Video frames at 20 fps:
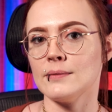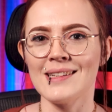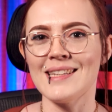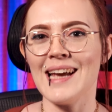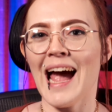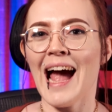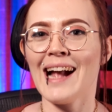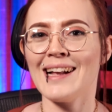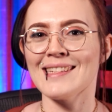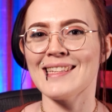
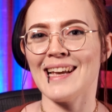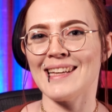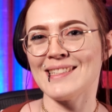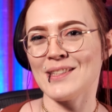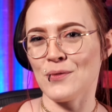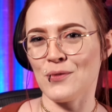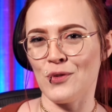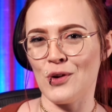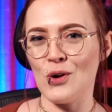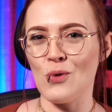To access
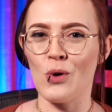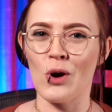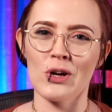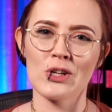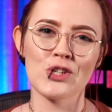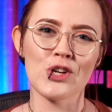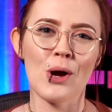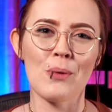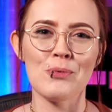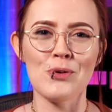the free
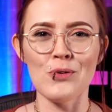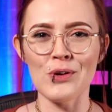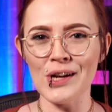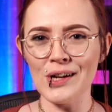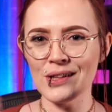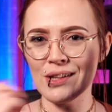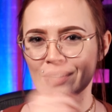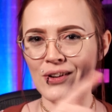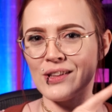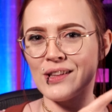workshop, you
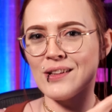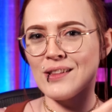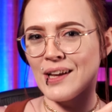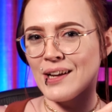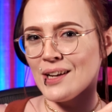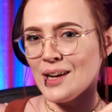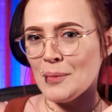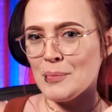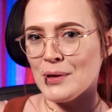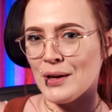can click on the
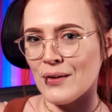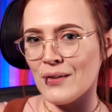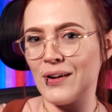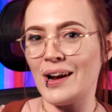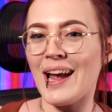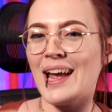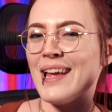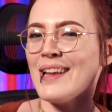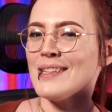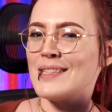link up
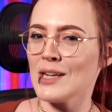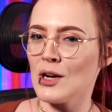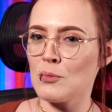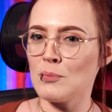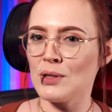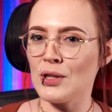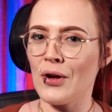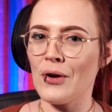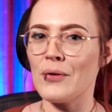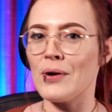here and
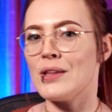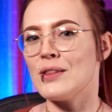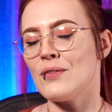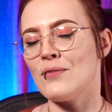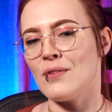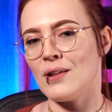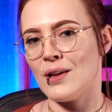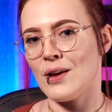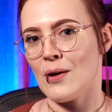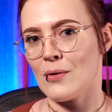down below in the
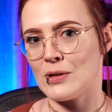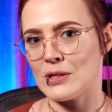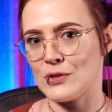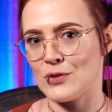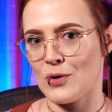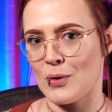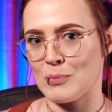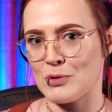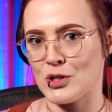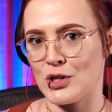video
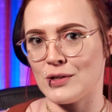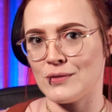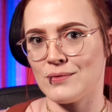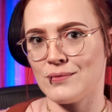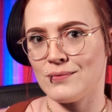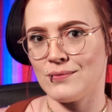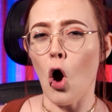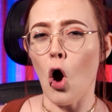description.